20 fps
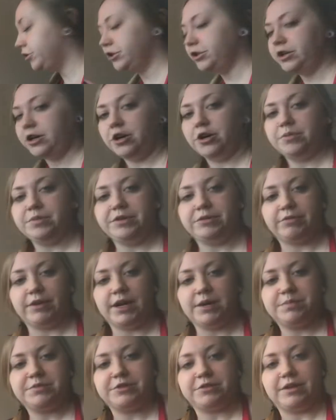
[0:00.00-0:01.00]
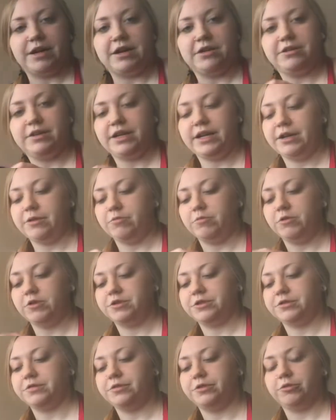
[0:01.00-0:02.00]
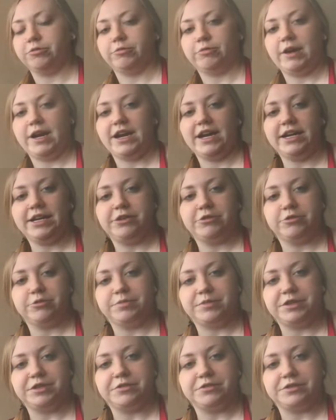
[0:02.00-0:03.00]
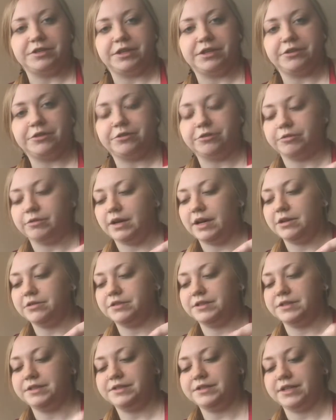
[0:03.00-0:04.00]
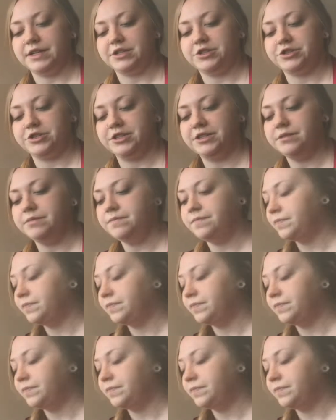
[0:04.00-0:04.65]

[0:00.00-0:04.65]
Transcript: should all be wrapped around a wonderful rag you'll be using throughout the session.